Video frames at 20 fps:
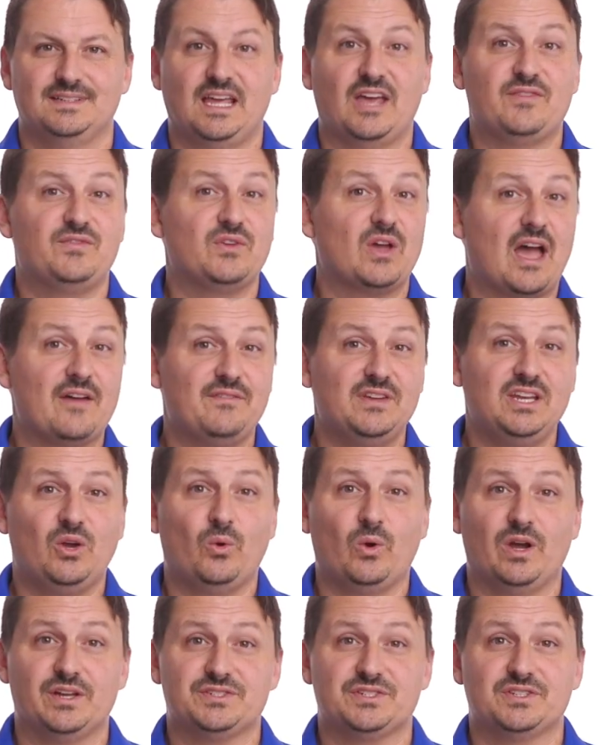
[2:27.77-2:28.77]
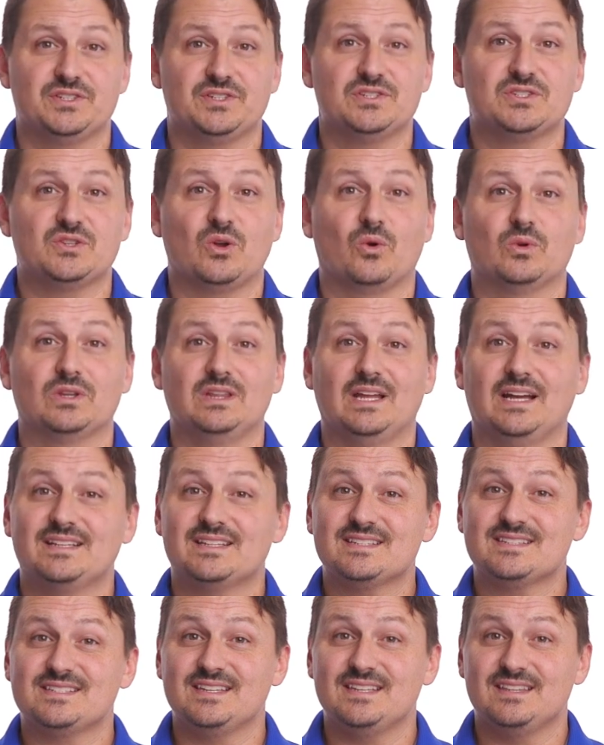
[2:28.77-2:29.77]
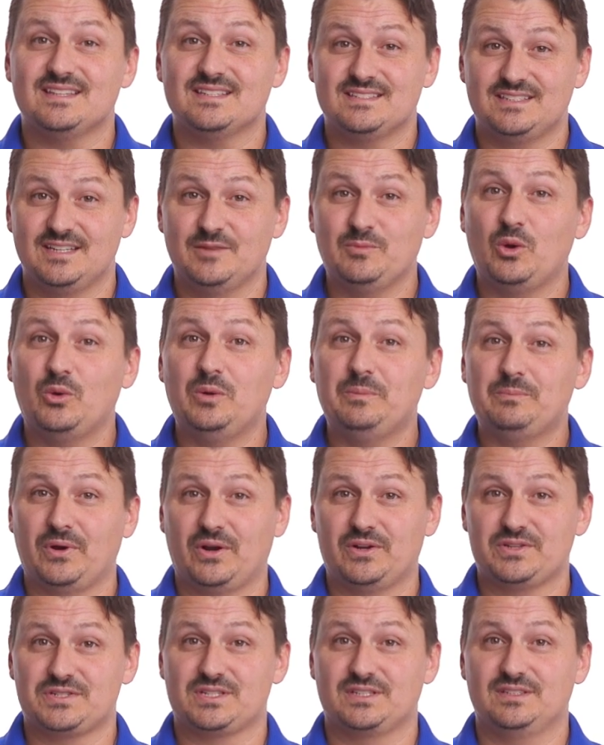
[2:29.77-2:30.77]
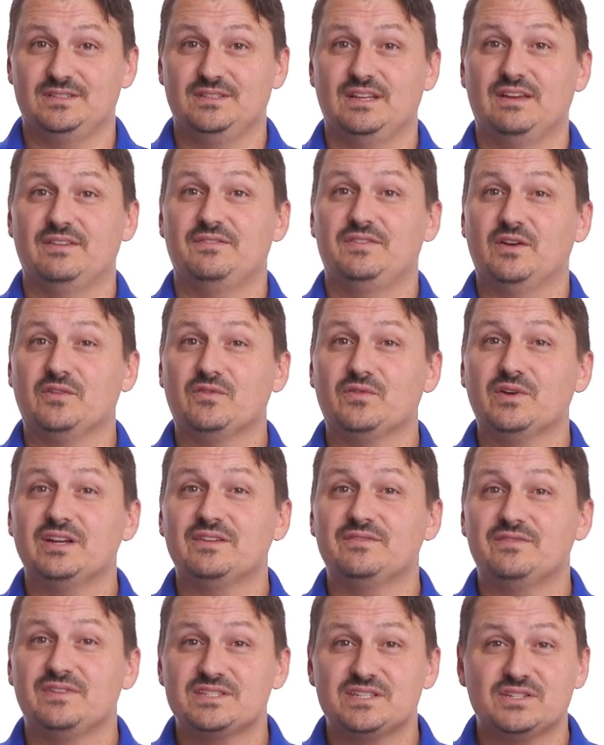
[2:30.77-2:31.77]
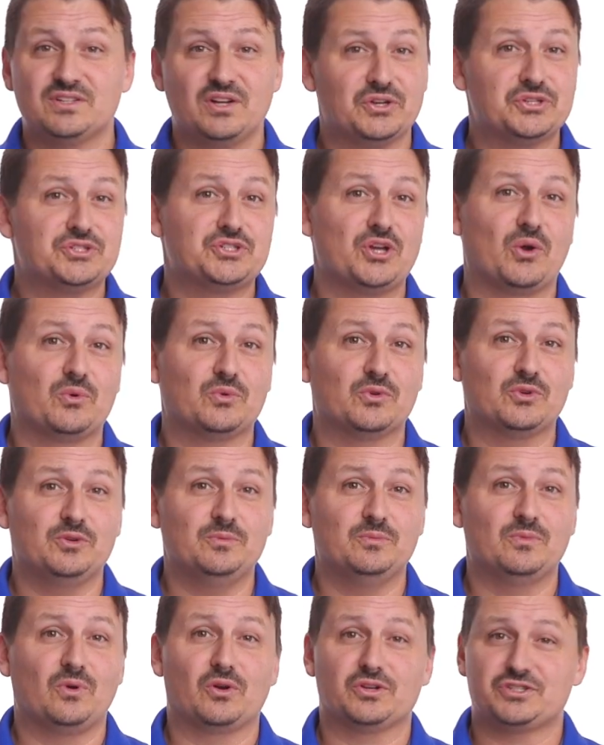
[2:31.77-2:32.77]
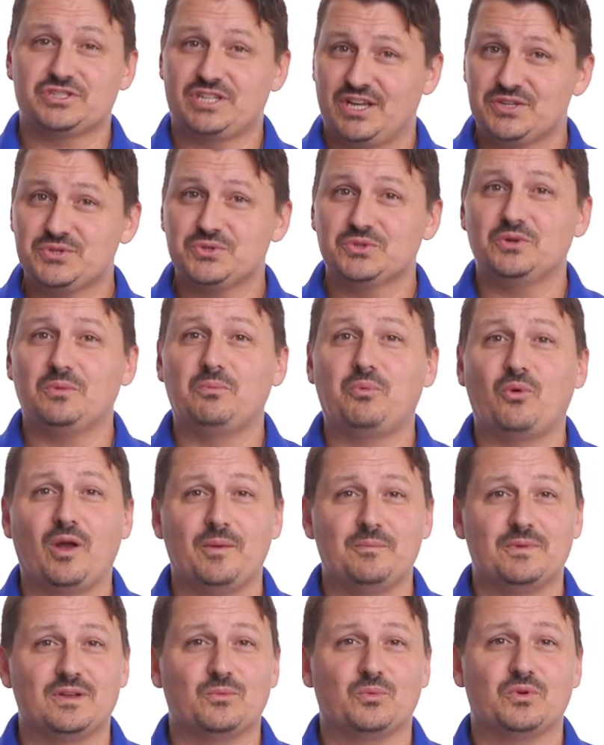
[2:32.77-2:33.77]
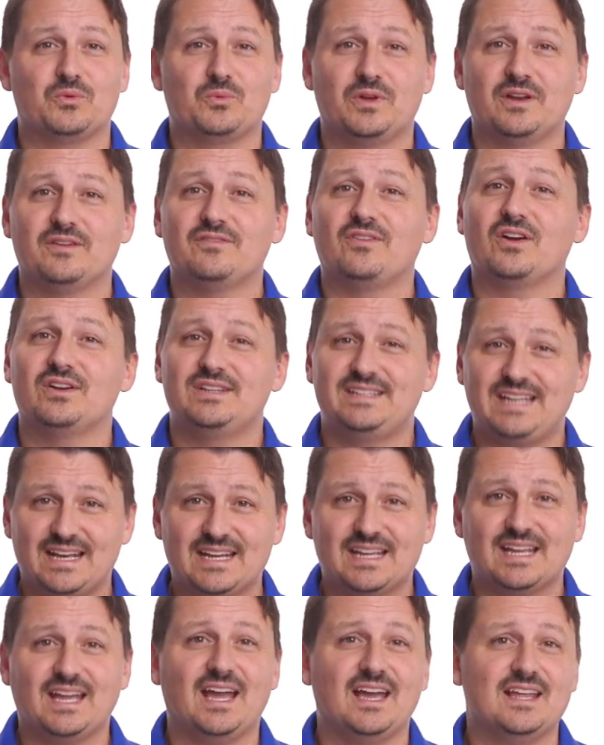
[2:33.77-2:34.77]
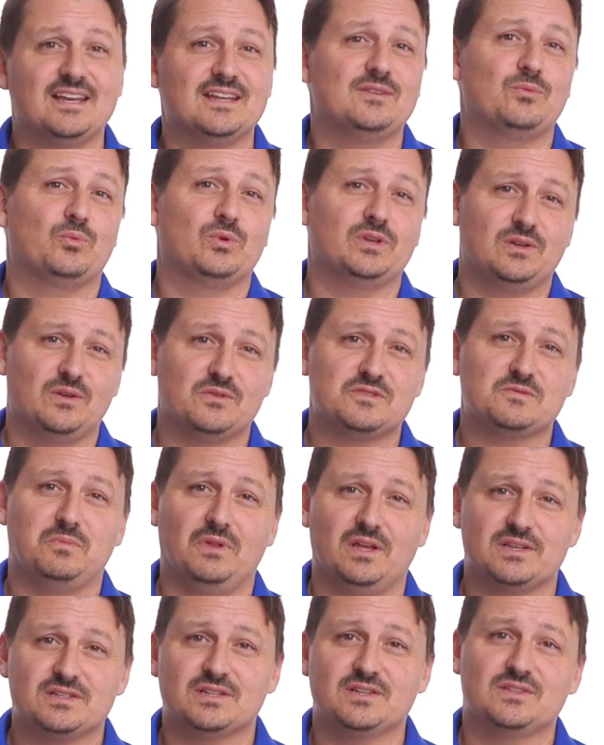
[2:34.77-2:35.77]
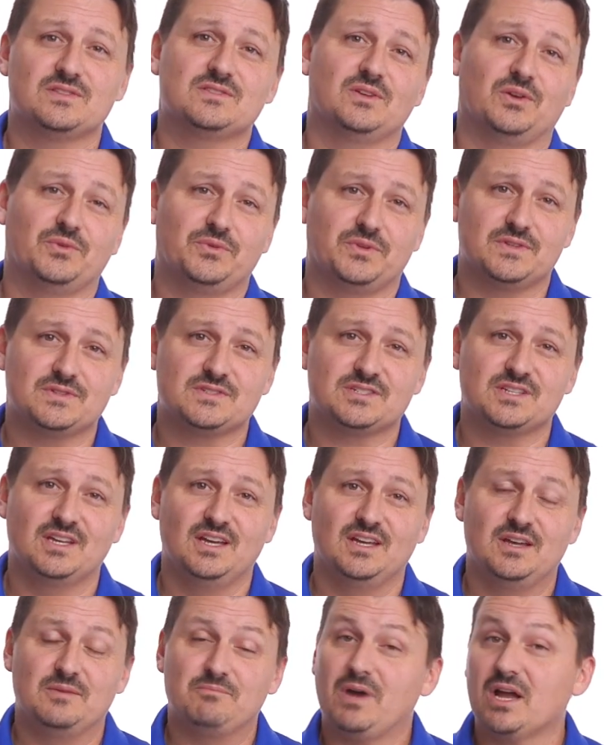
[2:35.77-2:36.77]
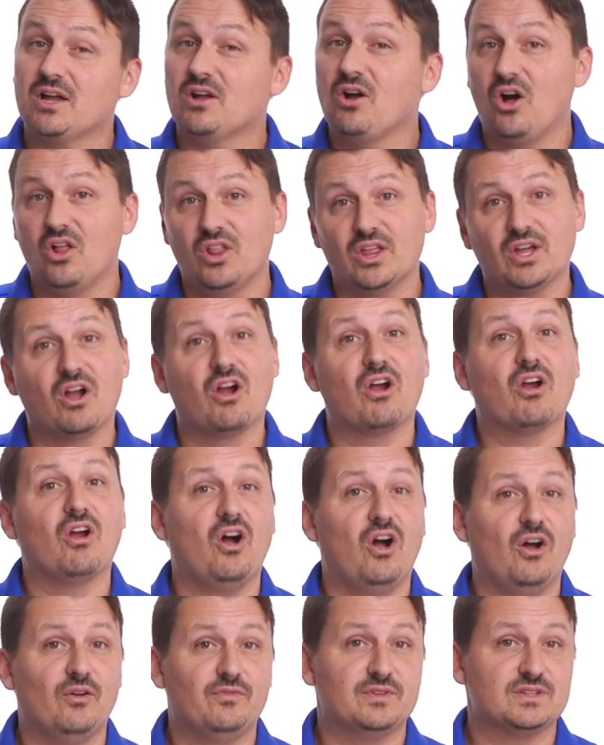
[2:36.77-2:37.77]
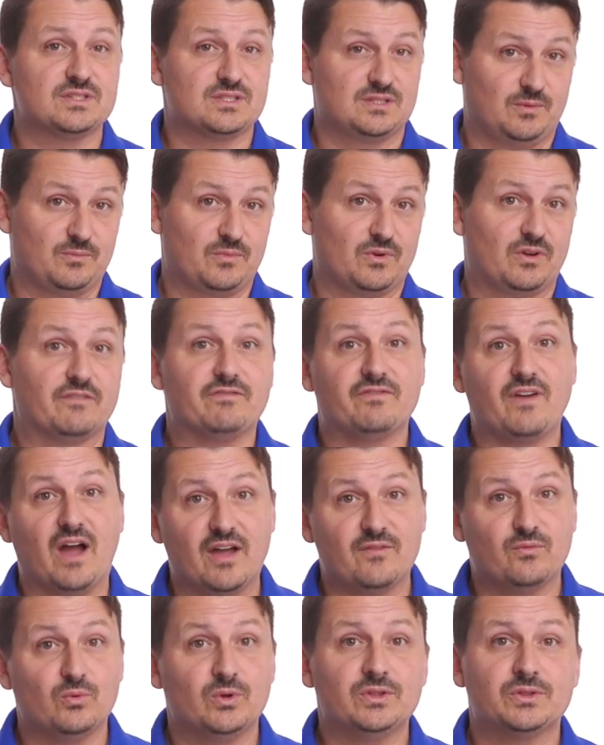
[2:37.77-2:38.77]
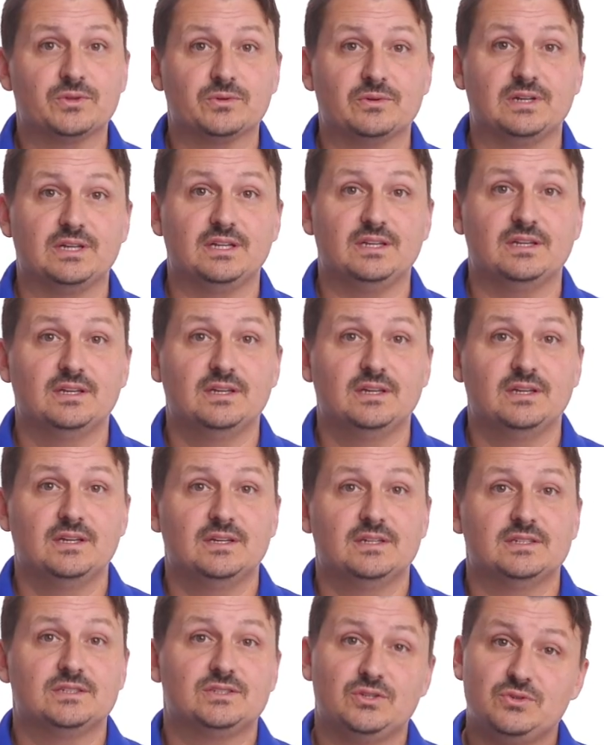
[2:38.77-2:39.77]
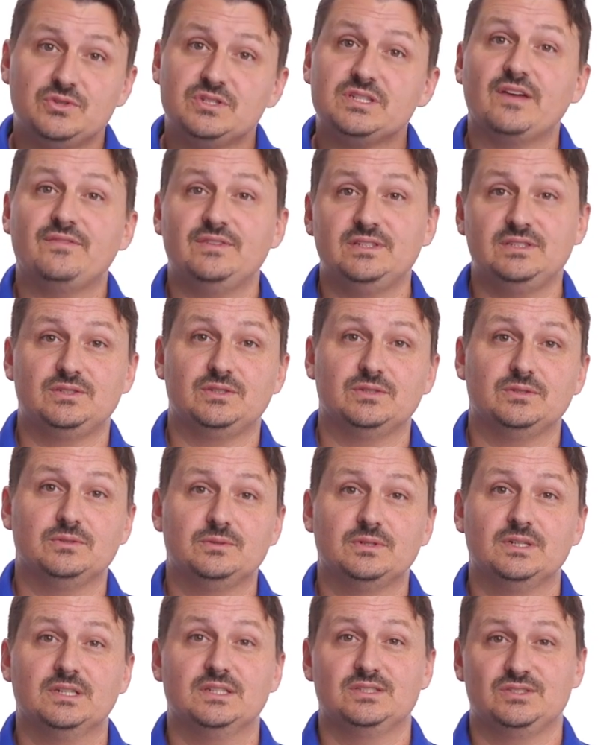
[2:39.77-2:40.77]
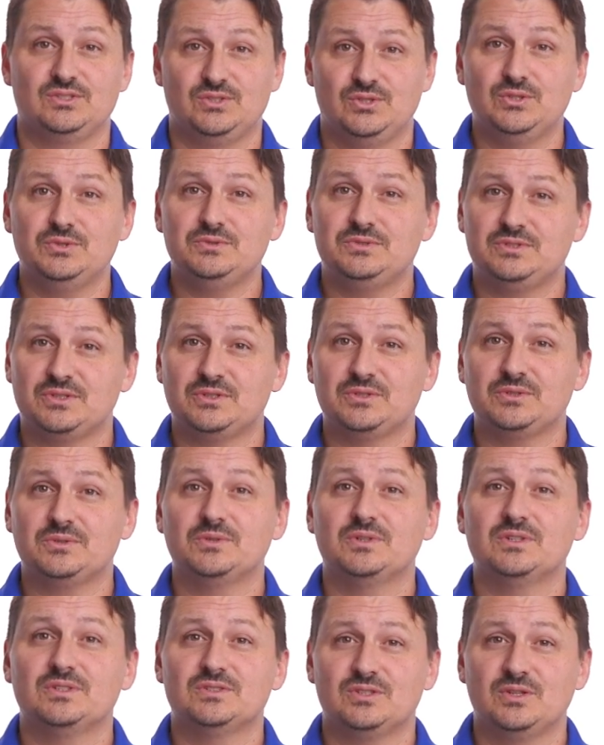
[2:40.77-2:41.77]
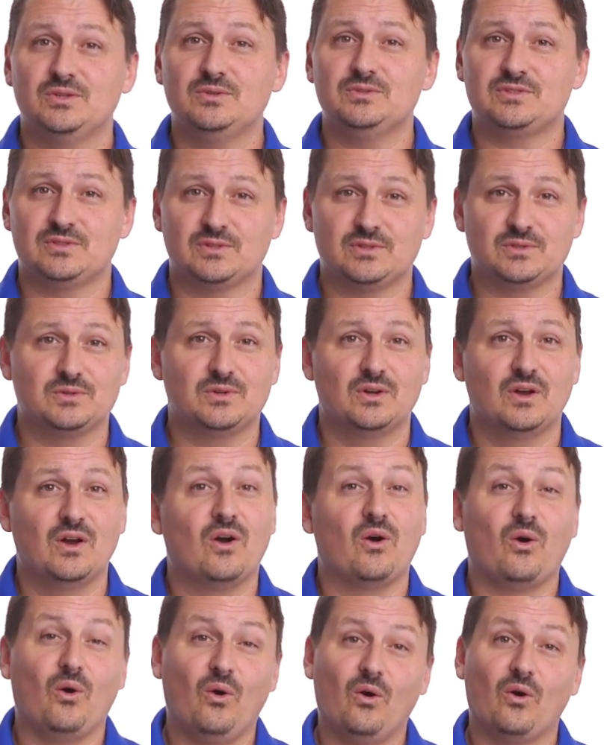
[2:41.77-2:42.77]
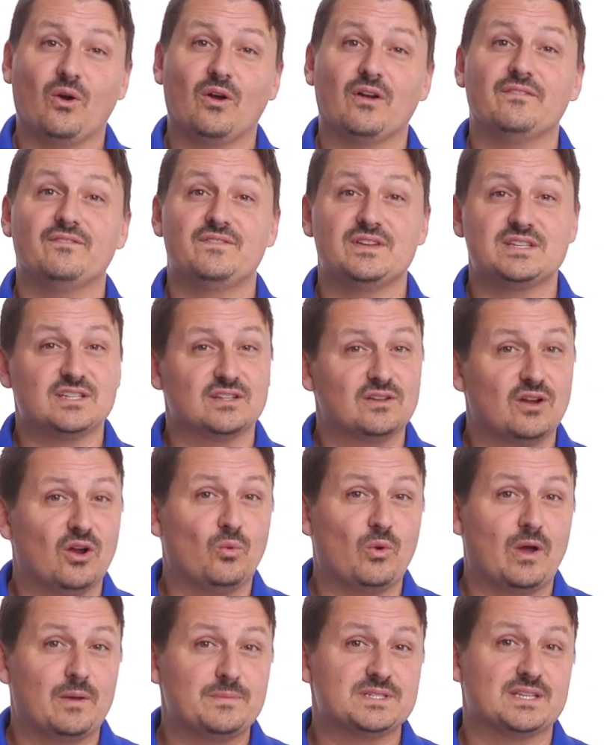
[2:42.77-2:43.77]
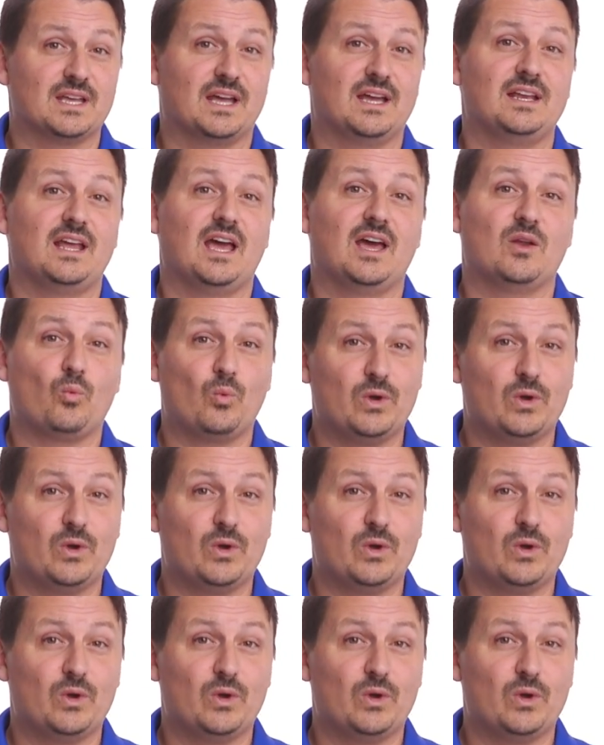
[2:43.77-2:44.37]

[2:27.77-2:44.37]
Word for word: If you have any questions or would like to see this demo in person, feel free to visit our showroom or schedule an appointment with one of our dedicated Windows Plus consultants by calling our office number at 513 272 2222 or visit our website at